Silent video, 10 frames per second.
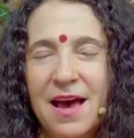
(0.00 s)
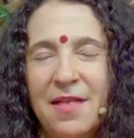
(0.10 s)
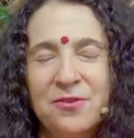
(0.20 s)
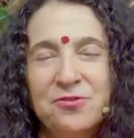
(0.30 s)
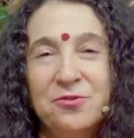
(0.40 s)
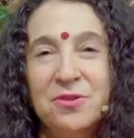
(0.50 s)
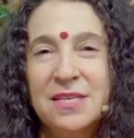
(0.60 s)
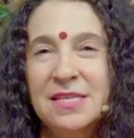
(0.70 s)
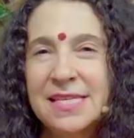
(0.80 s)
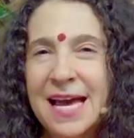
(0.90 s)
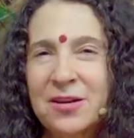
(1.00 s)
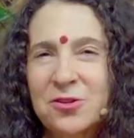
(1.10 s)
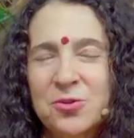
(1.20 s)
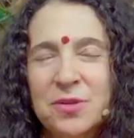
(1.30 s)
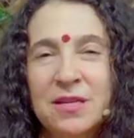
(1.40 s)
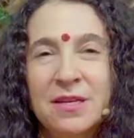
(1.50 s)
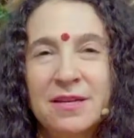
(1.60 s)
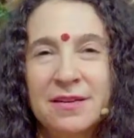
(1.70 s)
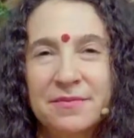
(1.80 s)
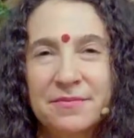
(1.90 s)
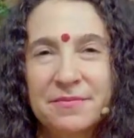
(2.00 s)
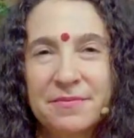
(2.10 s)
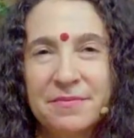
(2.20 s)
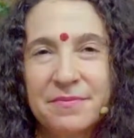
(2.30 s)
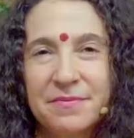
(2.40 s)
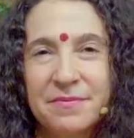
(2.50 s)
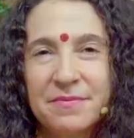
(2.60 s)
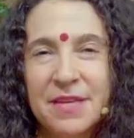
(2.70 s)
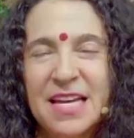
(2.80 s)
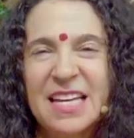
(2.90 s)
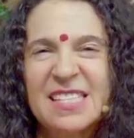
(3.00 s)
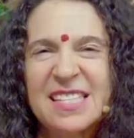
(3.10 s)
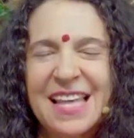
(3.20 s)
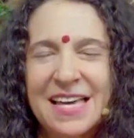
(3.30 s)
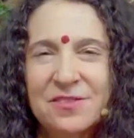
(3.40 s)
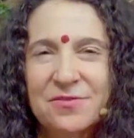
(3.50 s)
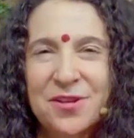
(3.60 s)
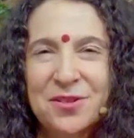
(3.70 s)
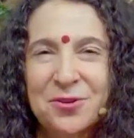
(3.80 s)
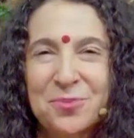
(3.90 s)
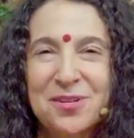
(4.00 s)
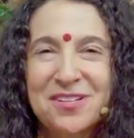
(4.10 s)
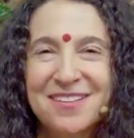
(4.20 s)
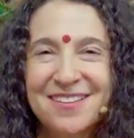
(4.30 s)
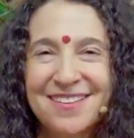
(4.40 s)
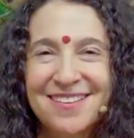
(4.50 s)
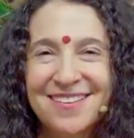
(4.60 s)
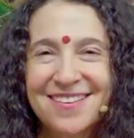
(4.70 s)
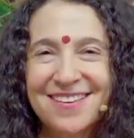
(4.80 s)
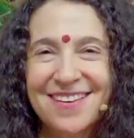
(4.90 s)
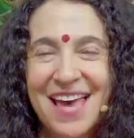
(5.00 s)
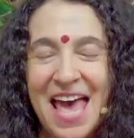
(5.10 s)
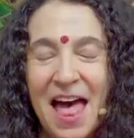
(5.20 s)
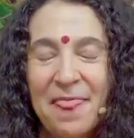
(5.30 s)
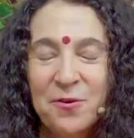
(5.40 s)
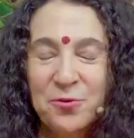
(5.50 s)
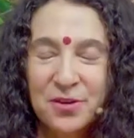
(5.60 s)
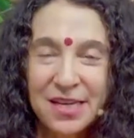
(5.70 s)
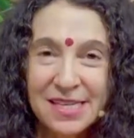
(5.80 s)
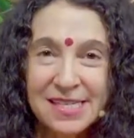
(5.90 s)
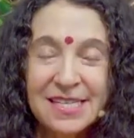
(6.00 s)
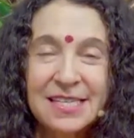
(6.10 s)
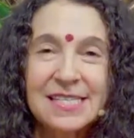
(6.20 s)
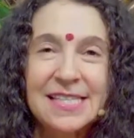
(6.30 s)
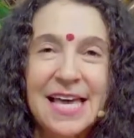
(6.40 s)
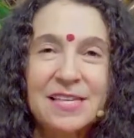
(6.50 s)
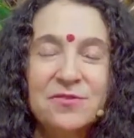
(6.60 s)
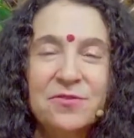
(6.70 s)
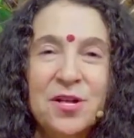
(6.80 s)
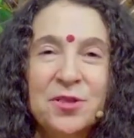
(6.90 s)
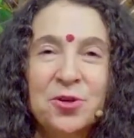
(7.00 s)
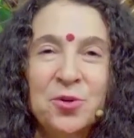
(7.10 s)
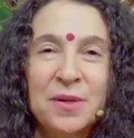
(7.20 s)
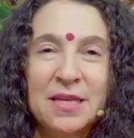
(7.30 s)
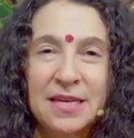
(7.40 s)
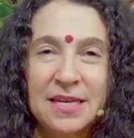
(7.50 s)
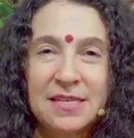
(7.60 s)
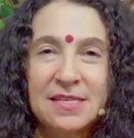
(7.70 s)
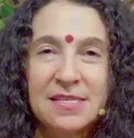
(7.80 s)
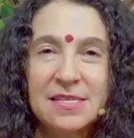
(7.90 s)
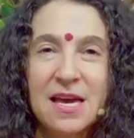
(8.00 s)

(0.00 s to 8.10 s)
And the truth is, actually, it's less vulnerable. And the reason it's less vulnerable is